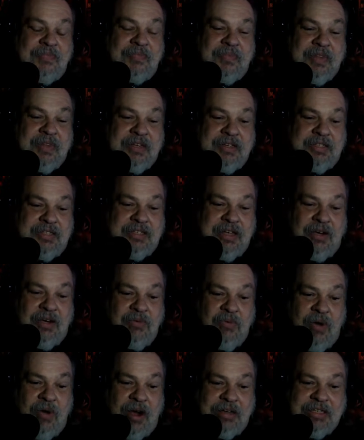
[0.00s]
So
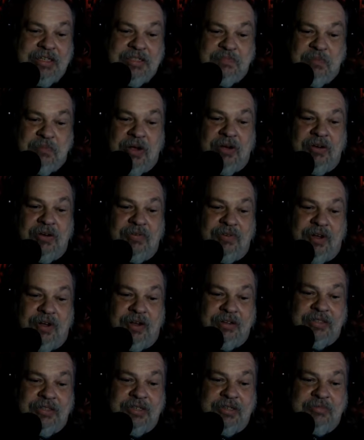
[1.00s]
what does pole
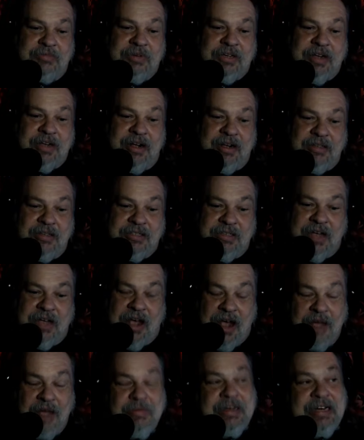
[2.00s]
vault do? Because
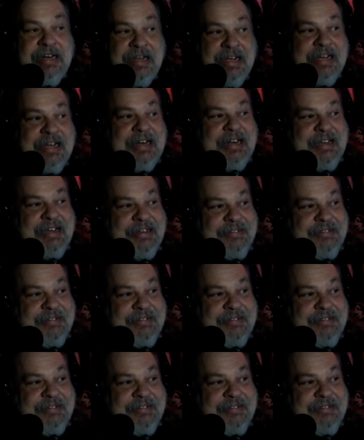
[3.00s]
I'm an idiot.